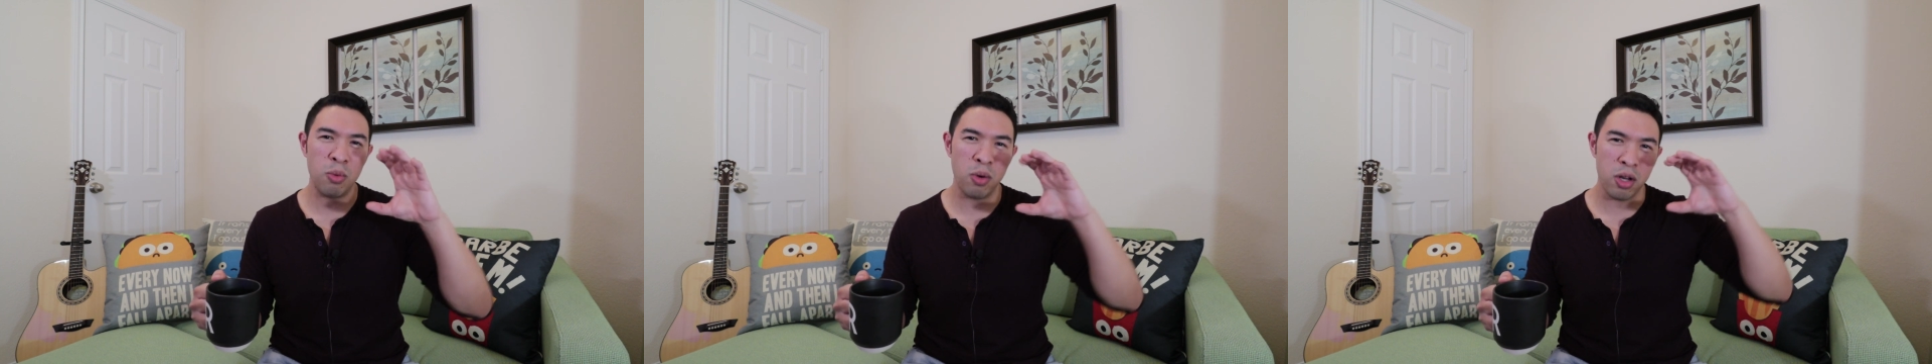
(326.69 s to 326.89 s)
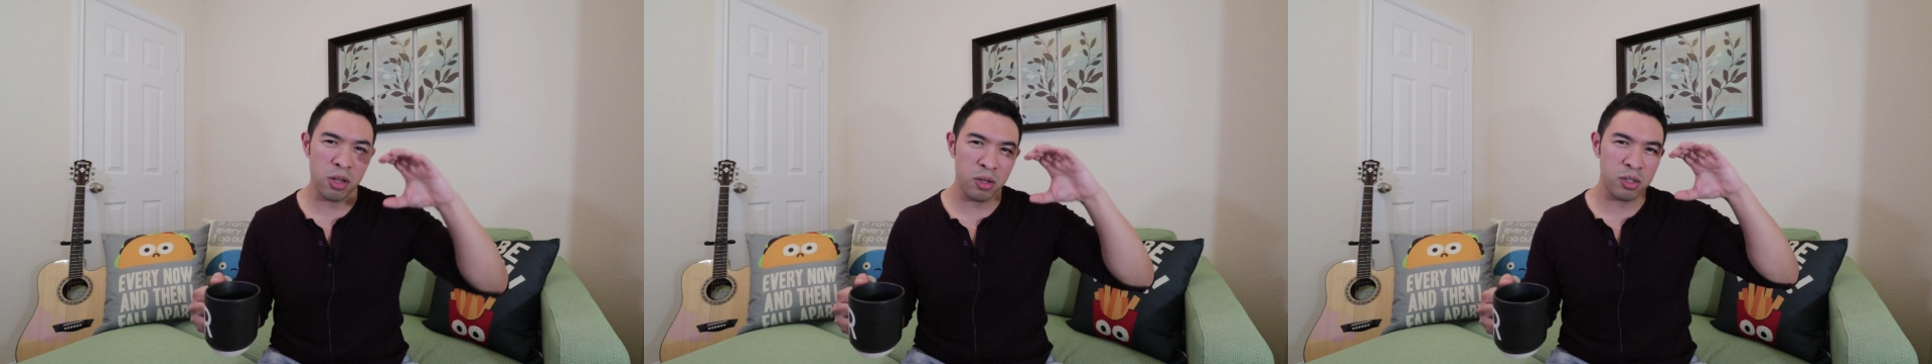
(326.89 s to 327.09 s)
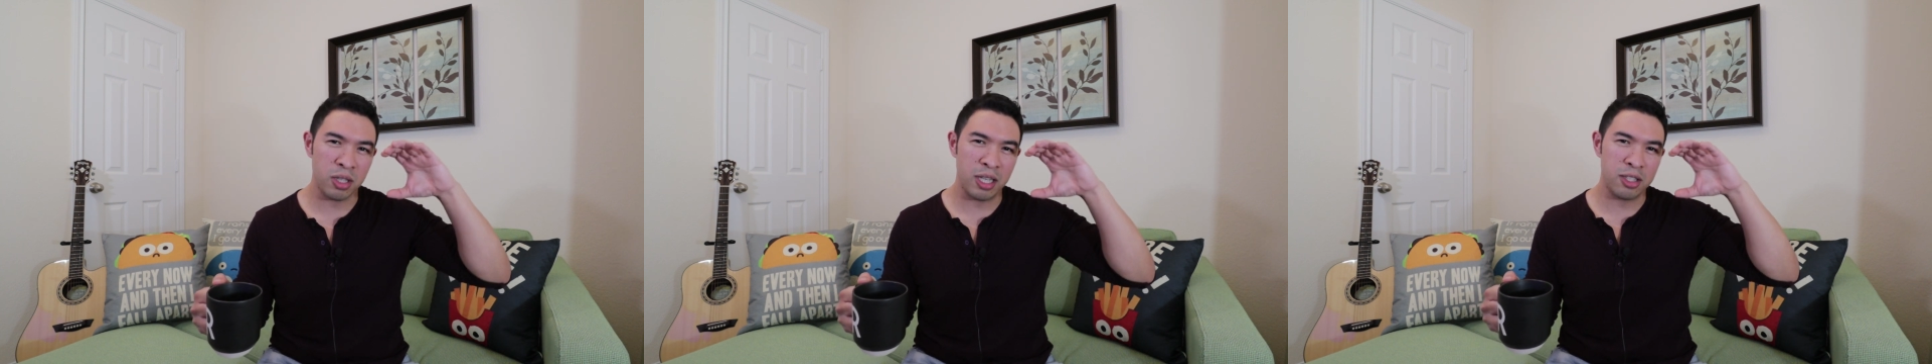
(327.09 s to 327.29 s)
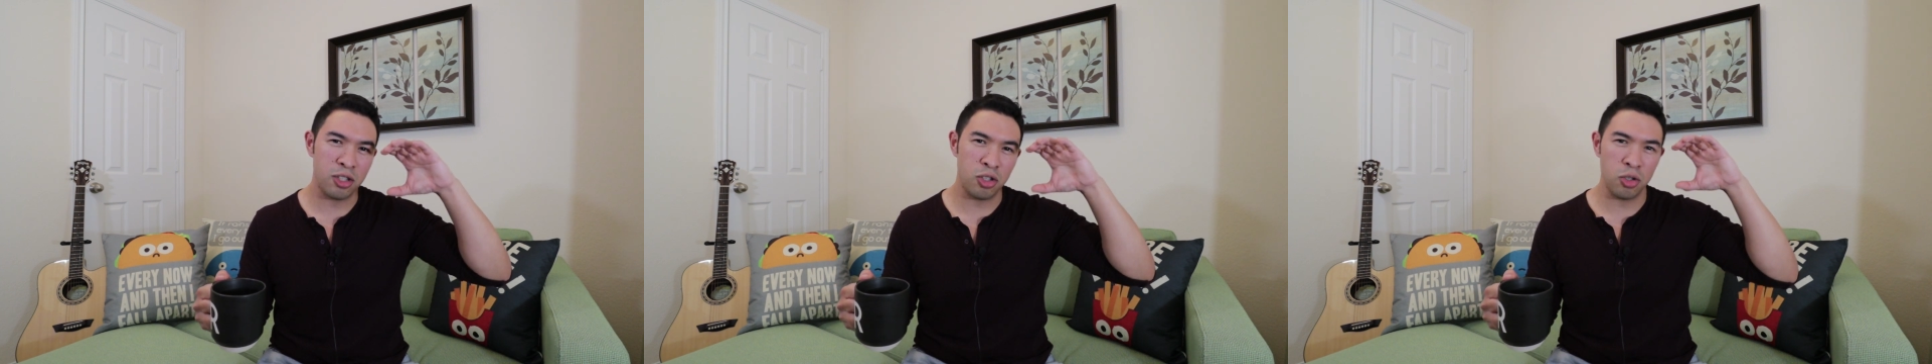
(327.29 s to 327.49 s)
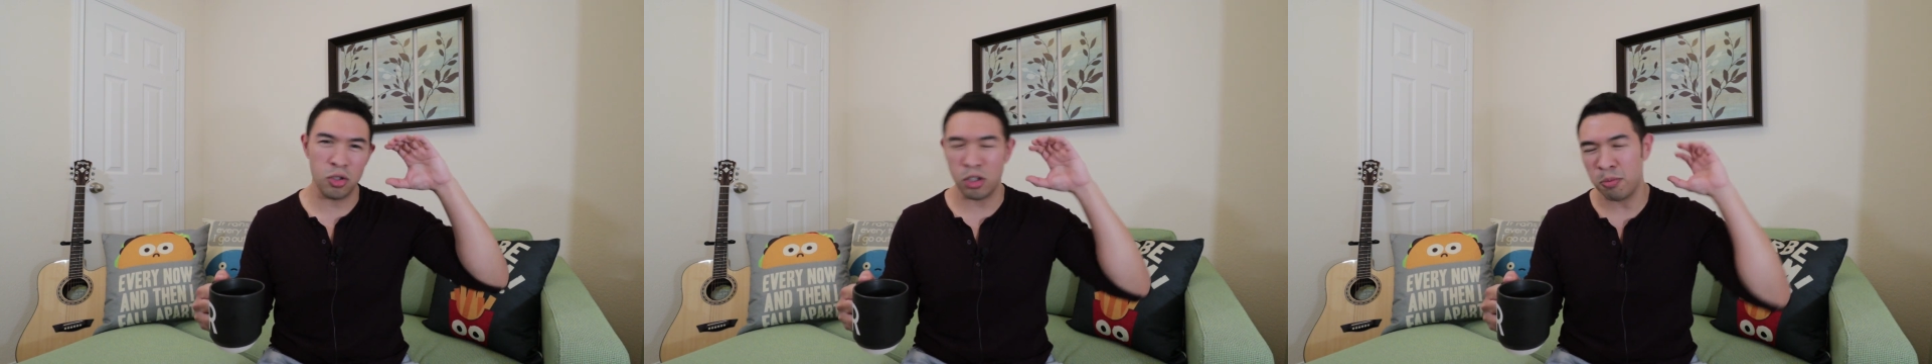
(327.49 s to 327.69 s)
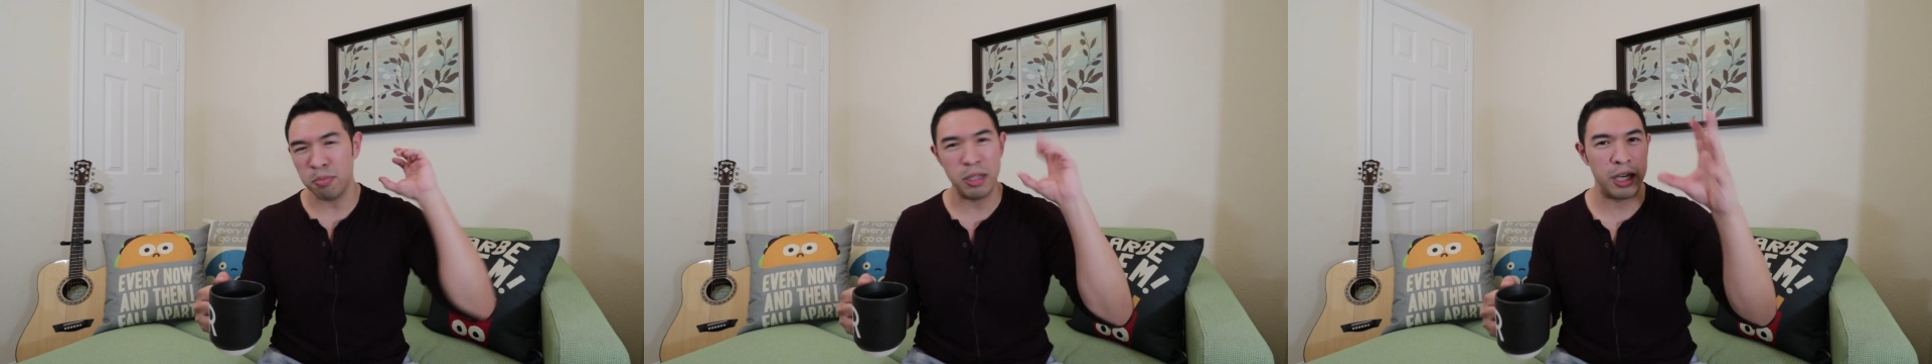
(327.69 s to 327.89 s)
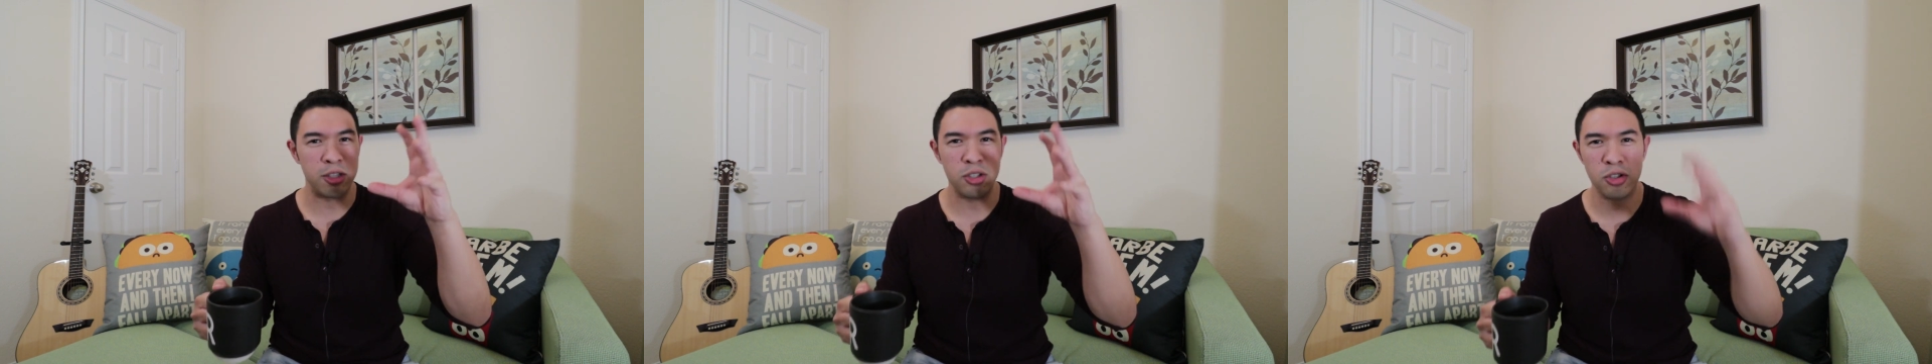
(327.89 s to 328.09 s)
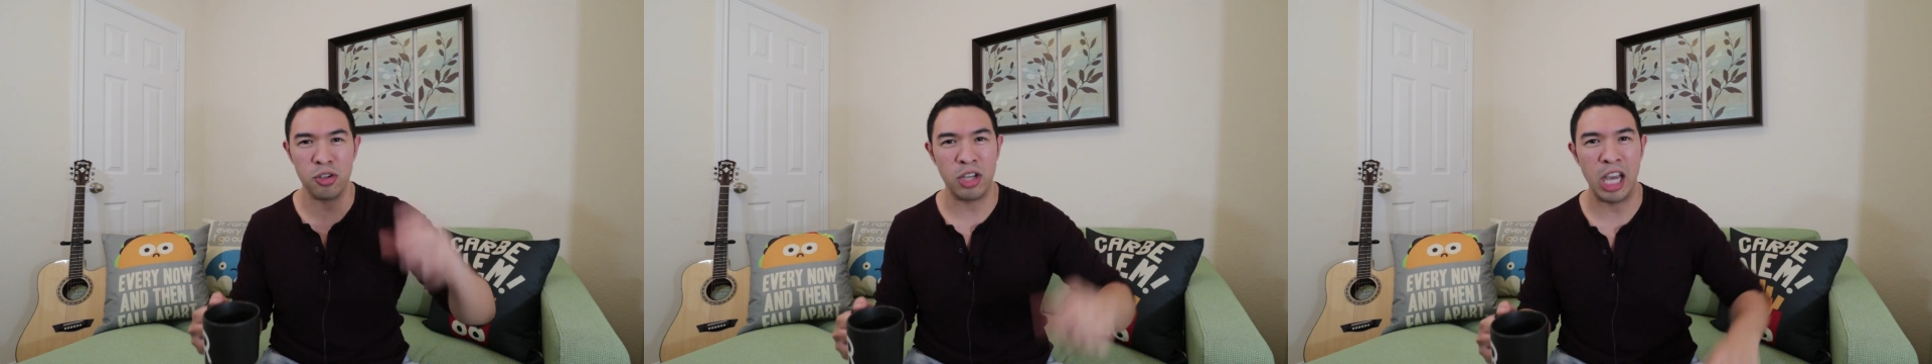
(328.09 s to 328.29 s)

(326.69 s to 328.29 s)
one of those lenses you just place on your